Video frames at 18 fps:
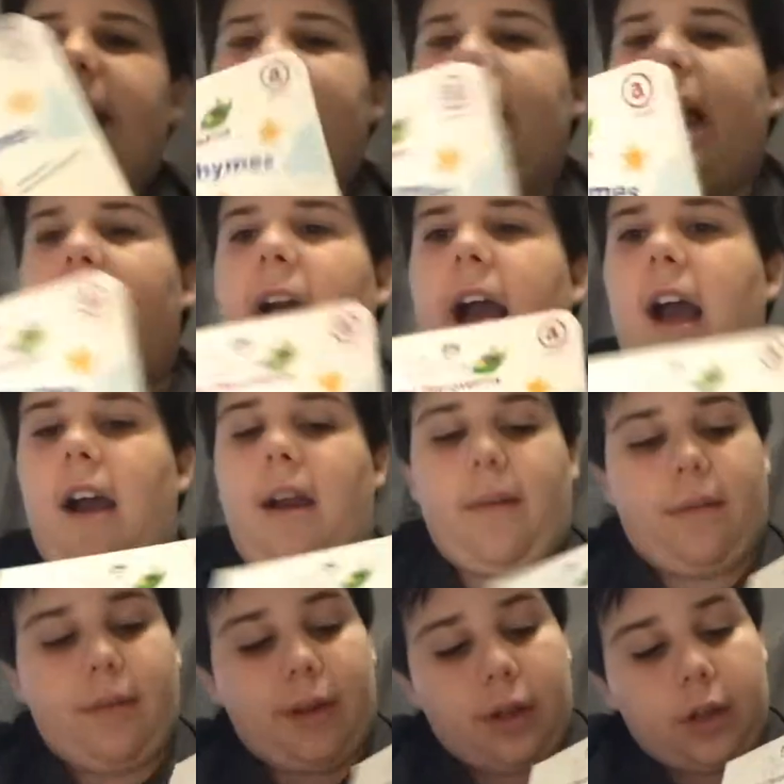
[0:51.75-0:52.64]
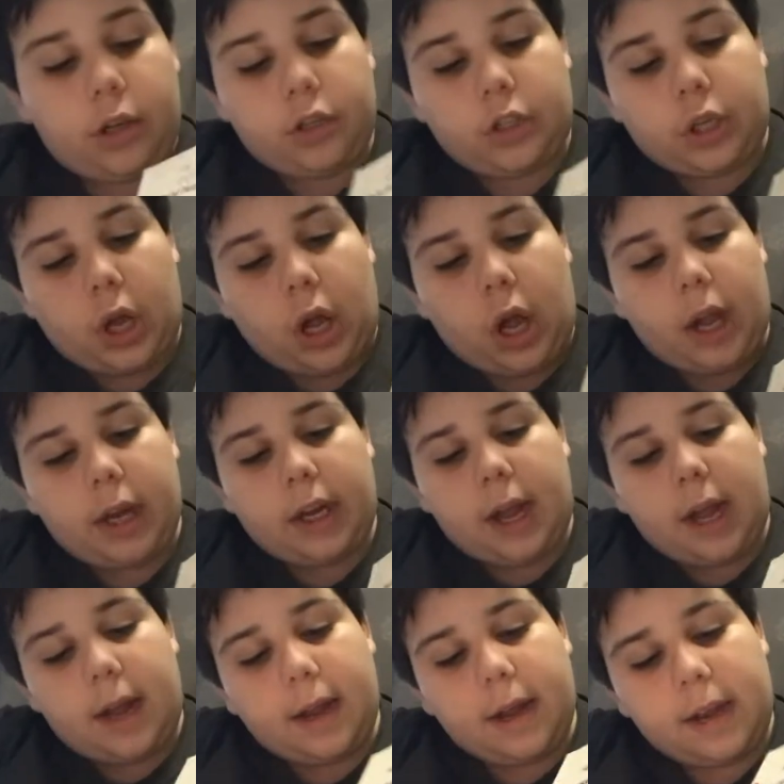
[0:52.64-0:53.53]
Here you have
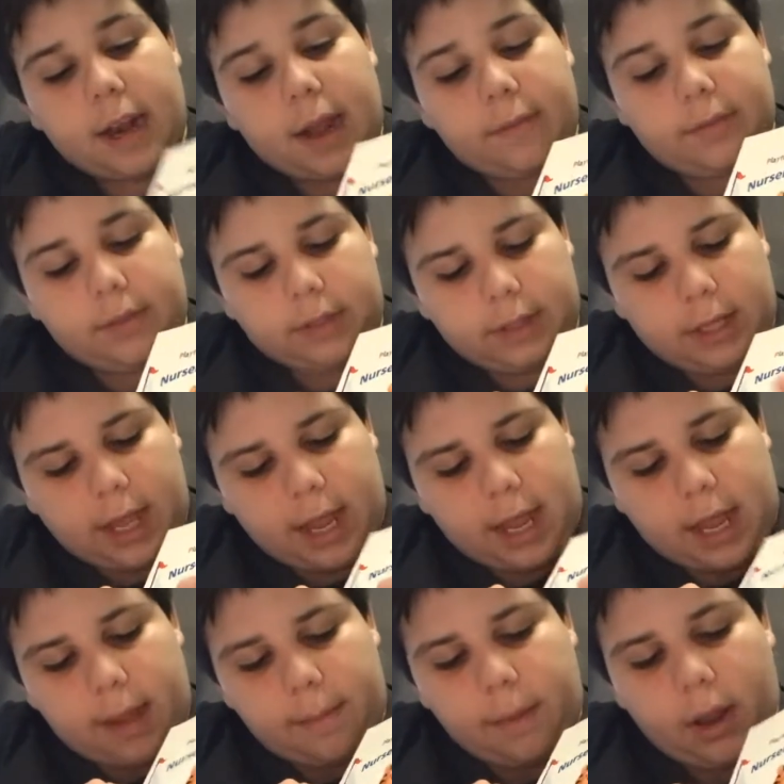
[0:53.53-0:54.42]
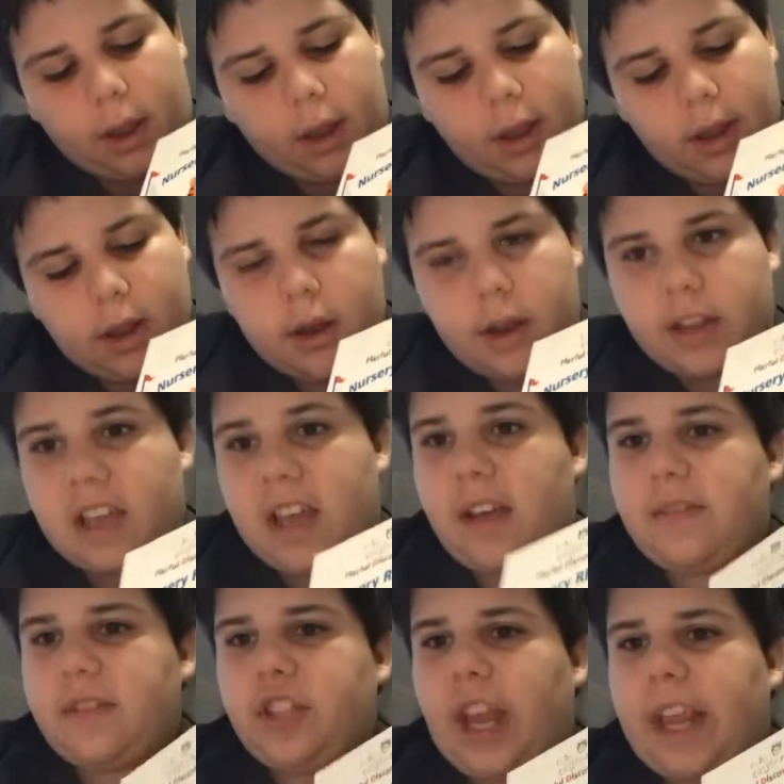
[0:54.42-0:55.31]
Tiger, you have the lamb,
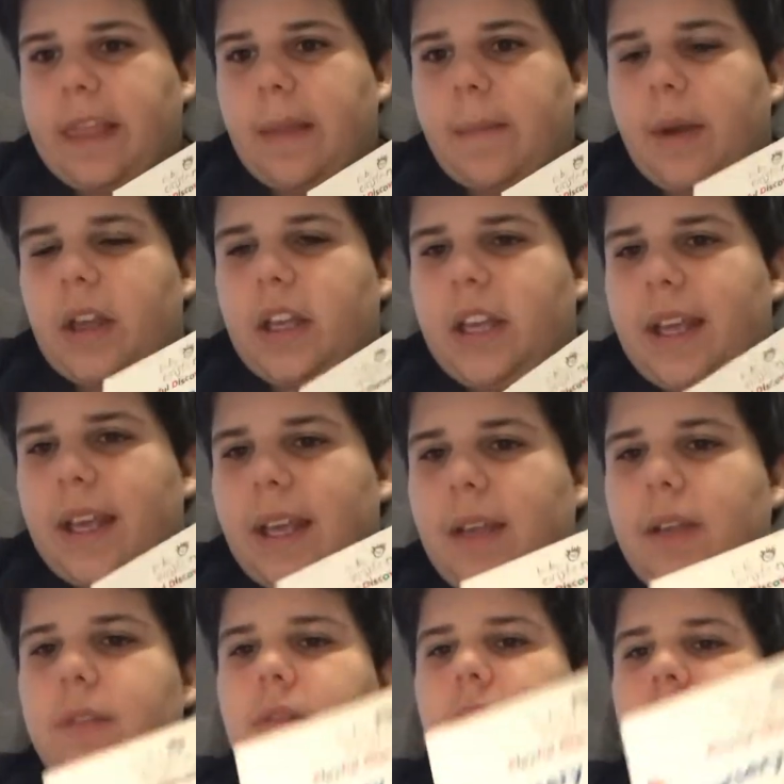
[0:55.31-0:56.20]
you have Jane the monkey,